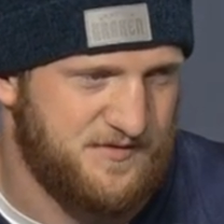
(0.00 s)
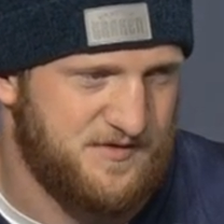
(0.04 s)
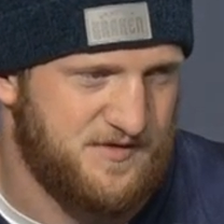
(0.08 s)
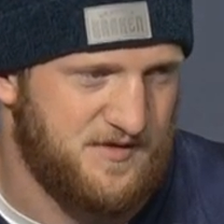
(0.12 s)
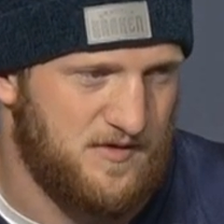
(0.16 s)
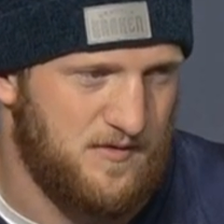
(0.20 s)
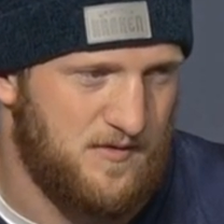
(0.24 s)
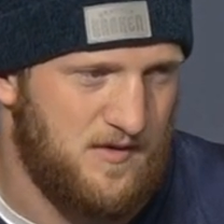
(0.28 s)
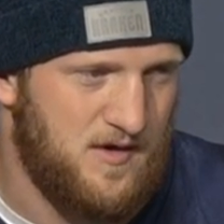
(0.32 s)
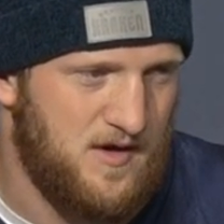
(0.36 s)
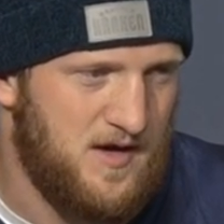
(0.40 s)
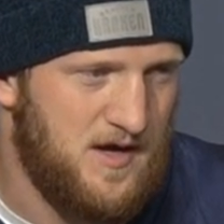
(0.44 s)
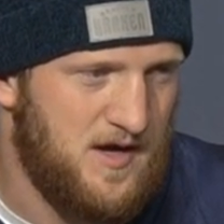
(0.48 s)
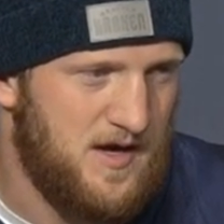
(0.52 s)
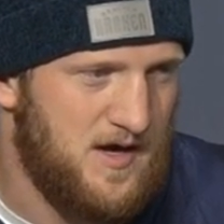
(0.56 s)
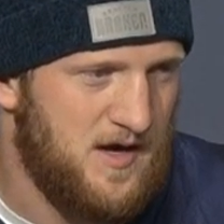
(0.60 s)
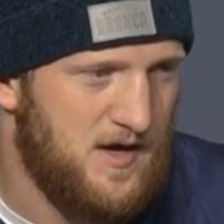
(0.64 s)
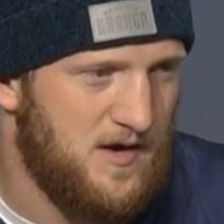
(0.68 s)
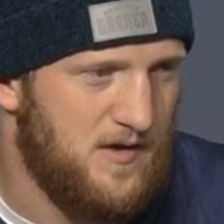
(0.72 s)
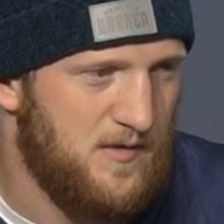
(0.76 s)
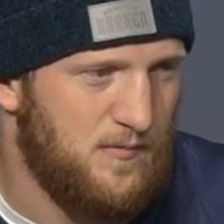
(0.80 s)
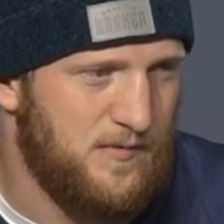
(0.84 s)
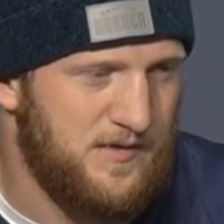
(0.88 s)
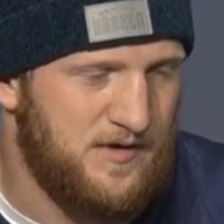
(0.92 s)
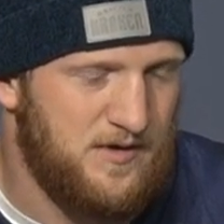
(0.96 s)
So
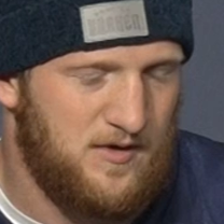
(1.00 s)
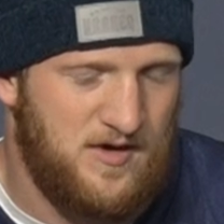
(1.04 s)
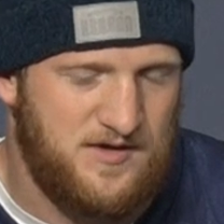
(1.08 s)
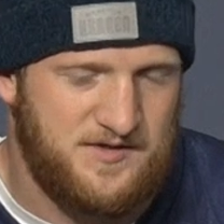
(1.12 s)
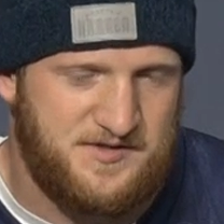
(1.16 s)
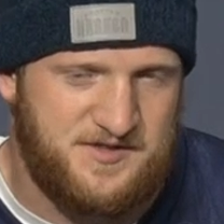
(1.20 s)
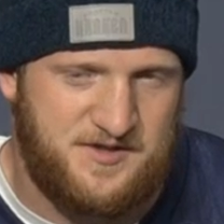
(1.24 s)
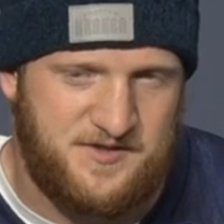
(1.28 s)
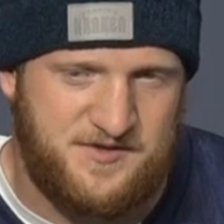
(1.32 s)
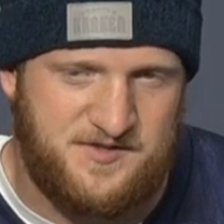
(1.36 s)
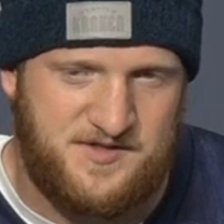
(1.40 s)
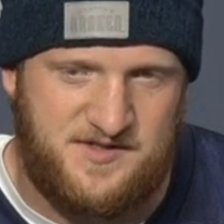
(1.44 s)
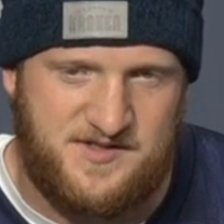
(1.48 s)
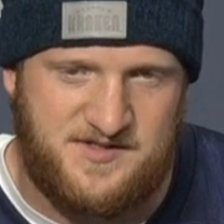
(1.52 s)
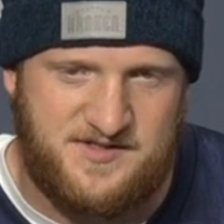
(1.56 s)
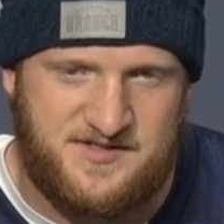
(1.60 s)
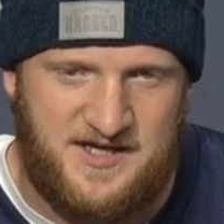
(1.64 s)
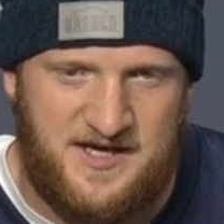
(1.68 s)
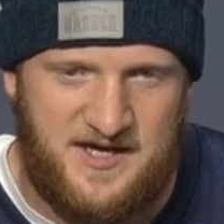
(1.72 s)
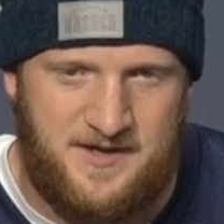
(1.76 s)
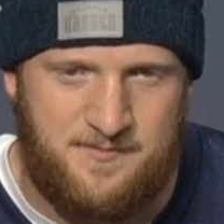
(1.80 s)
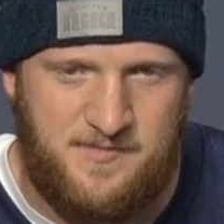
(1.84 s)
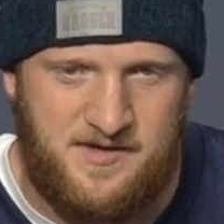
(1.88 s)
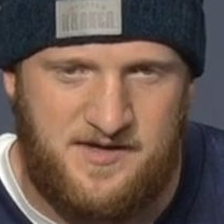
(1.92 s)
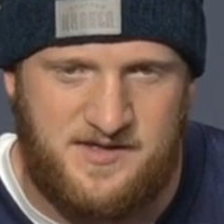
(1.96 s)
we know how seriously this
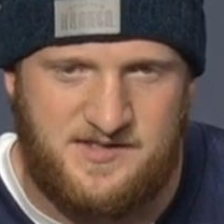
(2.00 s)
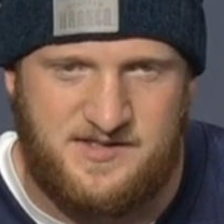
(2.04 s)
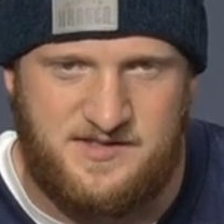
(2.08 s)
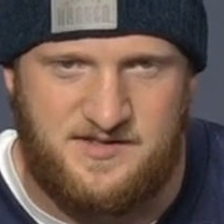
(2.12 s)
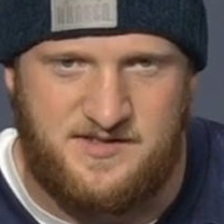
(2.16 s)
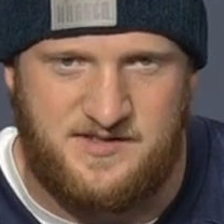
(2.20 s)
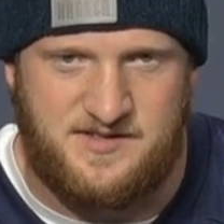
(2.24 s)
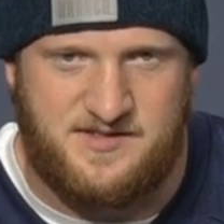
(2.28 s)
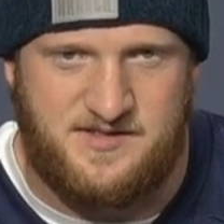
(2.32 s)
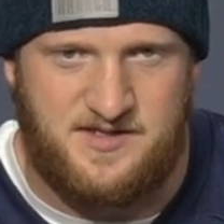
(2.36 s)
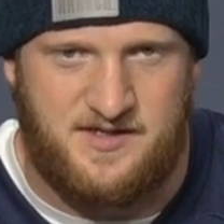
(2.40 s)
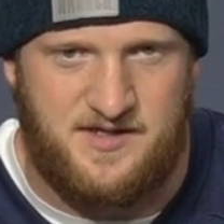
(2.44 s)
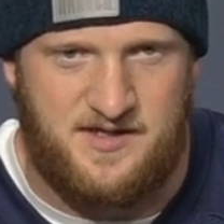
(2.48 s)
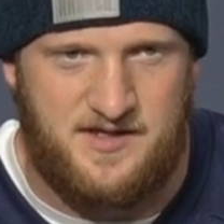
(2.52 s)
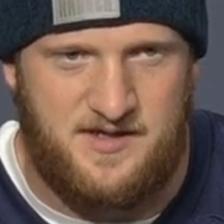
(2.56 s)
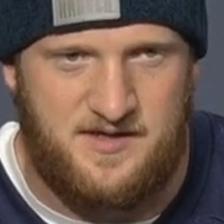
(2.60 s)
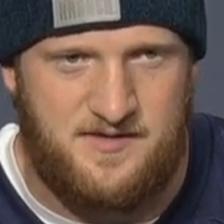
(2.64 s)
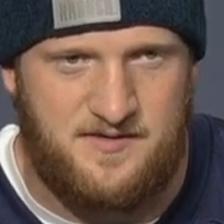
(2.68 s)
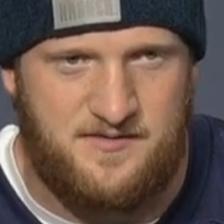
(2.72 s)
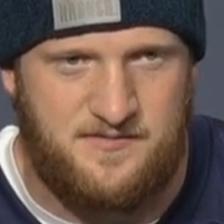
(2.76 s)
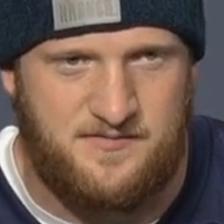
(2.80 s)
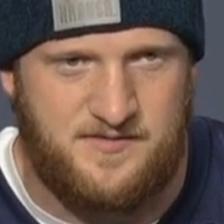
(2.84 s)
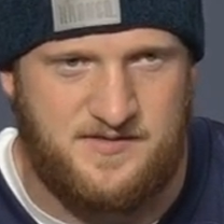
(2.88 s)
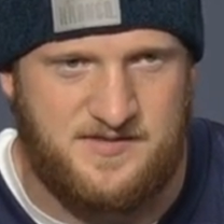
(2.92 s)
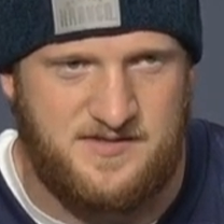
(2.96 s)
game is in
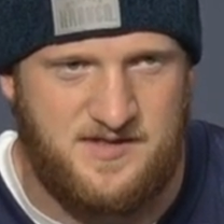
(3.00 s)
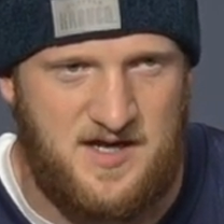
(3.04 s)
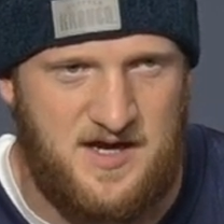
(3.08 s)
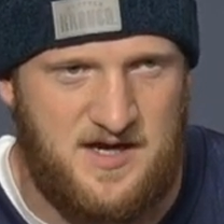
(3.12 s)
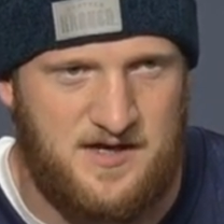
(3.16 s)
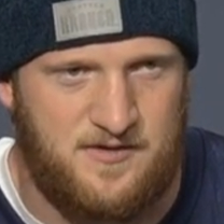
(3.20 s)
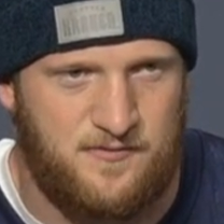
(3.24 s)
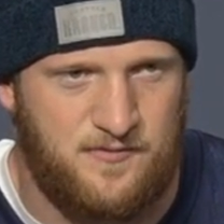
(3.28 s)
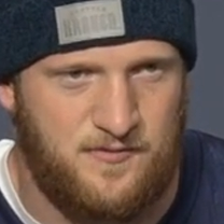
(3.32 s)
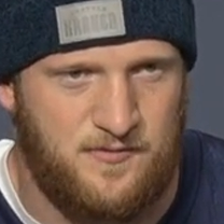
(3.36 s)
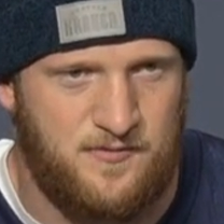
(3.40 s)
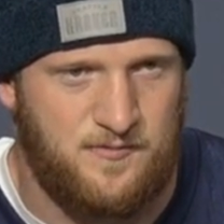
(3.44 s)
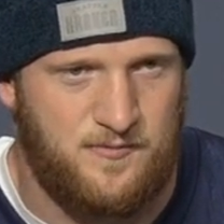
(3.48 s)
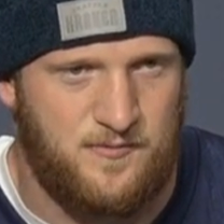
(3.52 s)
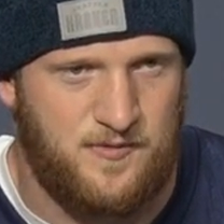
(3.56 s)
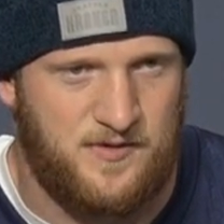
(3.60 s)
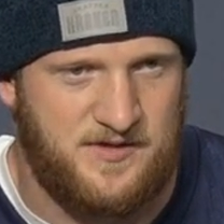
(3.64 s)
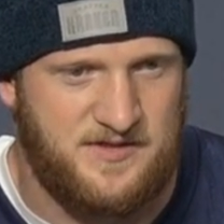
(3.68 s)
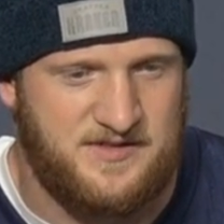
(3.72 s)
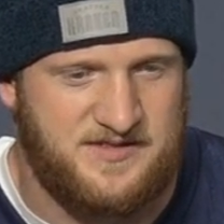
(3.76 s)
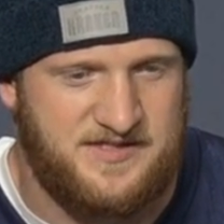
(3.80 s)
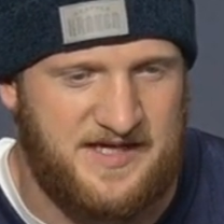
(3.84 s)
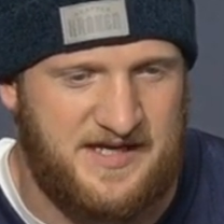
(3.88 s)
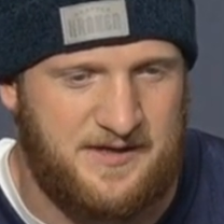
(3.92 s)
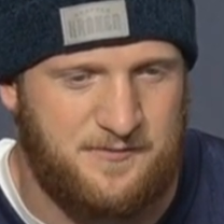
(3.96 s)
this locker room. We're
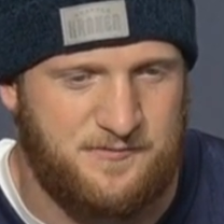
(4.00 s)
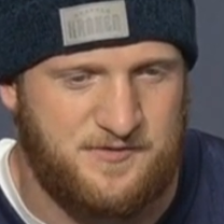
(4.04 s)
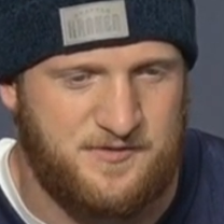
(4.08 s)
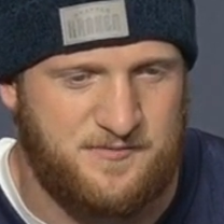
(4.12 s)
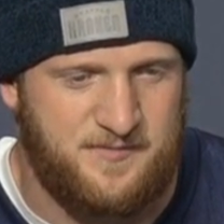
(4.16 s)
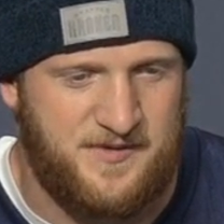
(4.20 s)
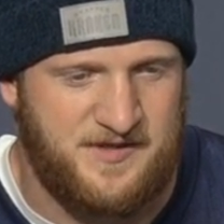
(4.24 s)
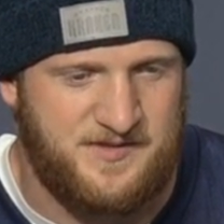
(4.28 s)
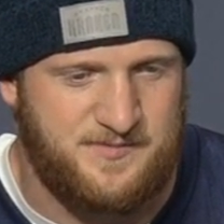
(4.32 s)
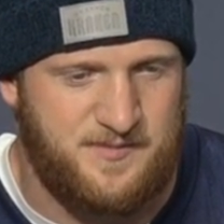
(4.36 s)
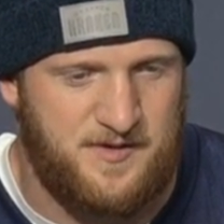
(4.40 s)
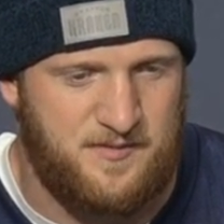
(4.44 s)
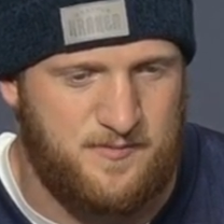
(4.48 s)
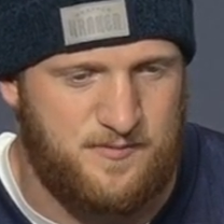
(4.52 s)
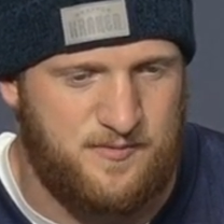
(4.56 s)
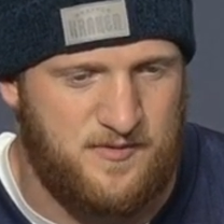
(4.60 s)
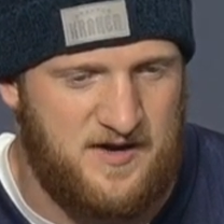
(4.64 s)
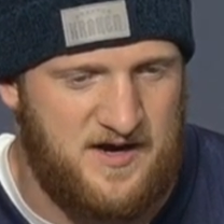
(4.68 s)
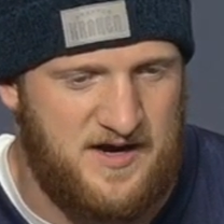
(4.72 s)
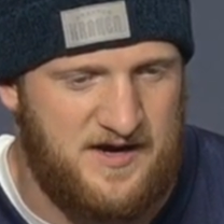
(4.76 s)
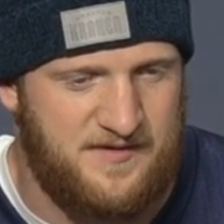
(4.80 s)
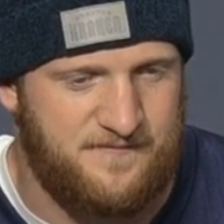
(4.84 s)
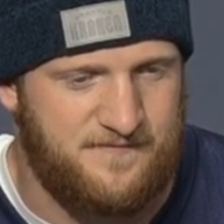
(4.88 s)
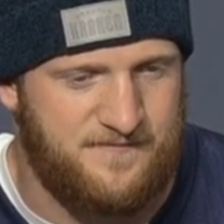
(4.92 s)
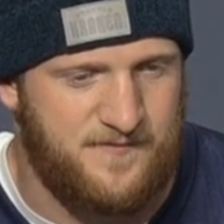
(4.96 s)
going to take it with a tremendous amount of
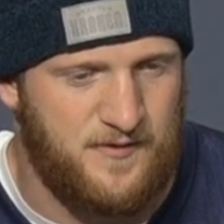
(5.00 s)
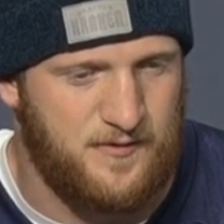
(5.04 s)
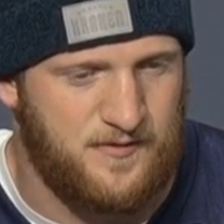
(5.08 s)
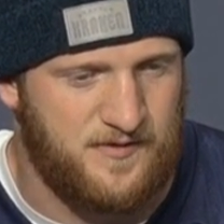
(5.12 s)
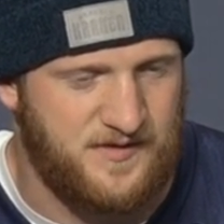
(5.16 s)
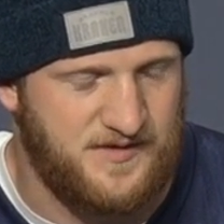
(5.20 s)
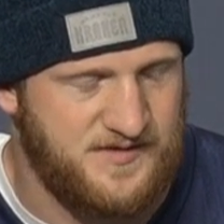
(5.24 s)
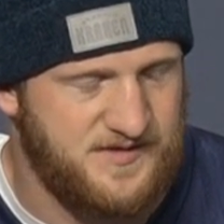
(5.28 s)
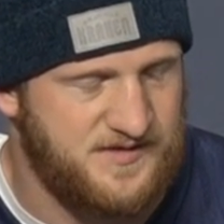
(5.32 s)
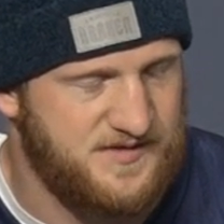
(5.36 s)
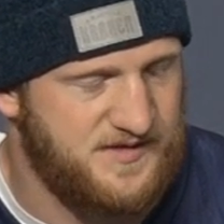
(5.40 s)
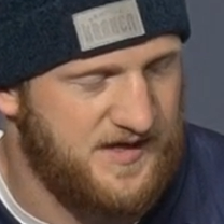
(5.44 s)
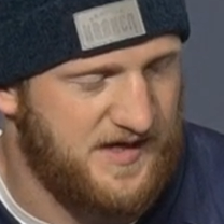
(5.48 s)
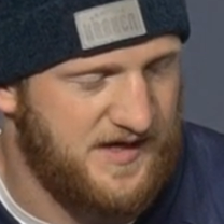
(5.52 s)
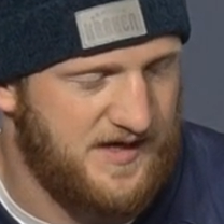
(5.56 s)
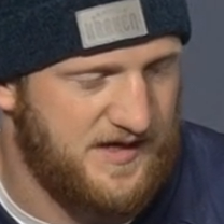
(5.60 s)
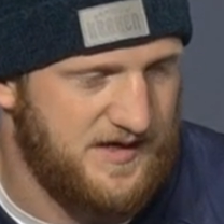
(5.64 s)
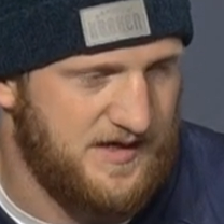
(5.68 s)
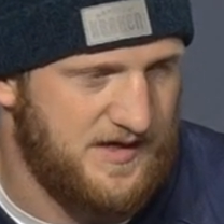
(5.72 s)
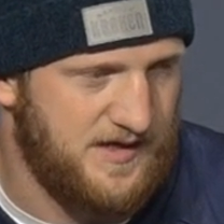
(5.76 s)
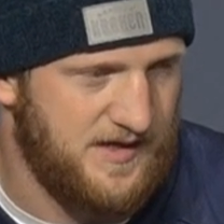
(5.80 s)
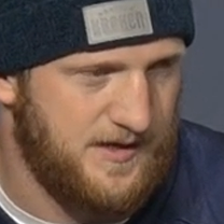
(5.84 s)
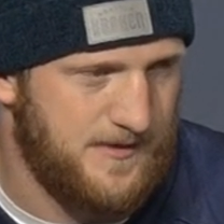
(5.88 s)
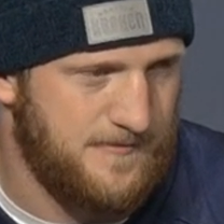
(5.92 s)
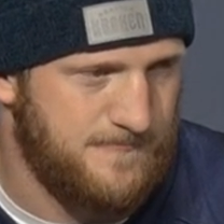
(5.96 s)
pride and focus
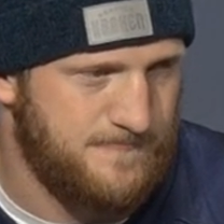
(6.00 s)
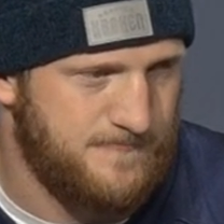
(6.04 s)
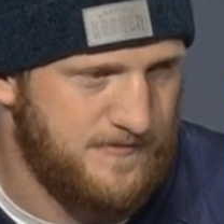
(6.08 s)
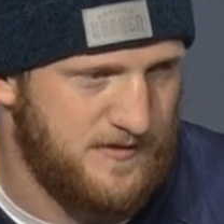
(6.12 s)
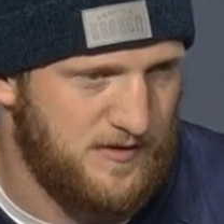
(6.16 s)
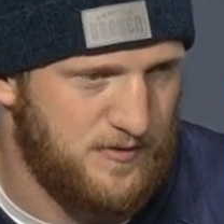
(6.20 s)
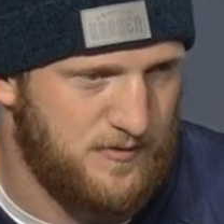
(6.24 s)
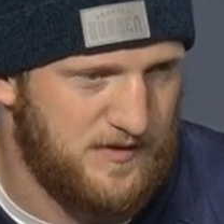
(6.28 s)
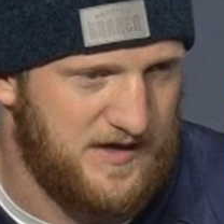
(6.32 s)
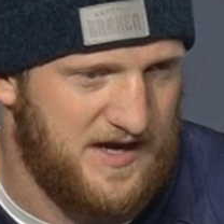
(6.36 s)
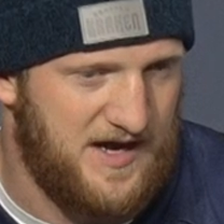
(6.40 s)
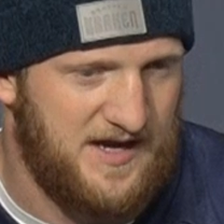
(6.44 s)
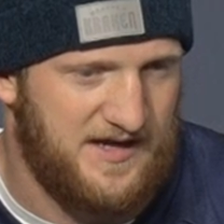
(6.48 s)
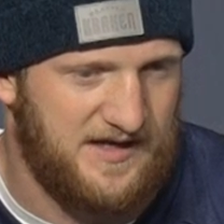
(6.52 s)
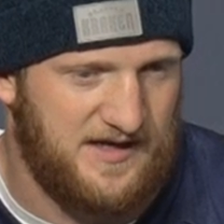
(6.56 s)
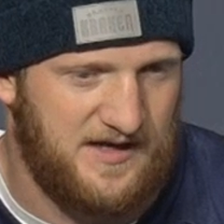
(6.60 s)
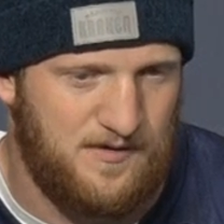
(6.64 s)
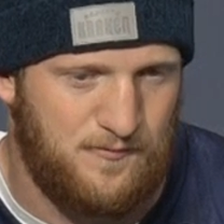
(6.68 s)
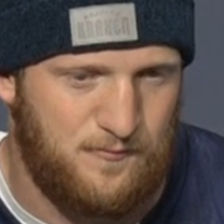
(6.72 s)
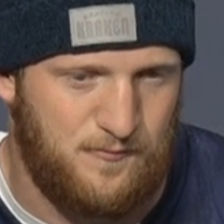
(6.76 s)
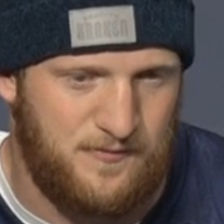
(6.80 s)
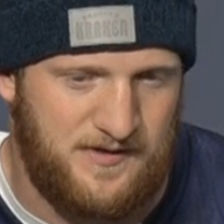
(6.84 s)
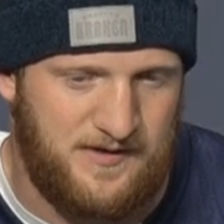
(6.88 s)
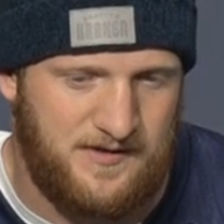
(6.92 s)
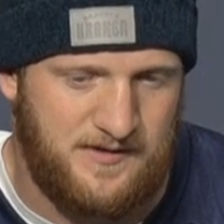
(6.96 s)
and, you know, got to
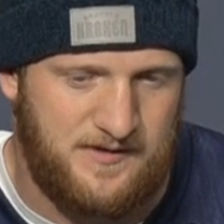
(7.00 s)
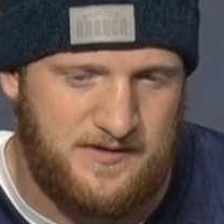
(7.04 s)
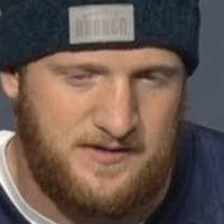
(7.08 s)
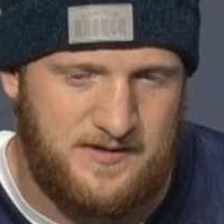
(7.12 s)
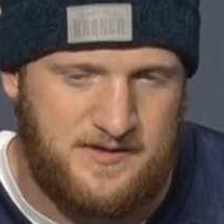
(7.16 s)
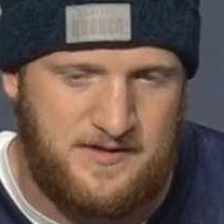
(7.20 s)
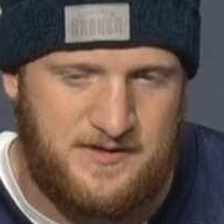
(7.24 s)
get a win.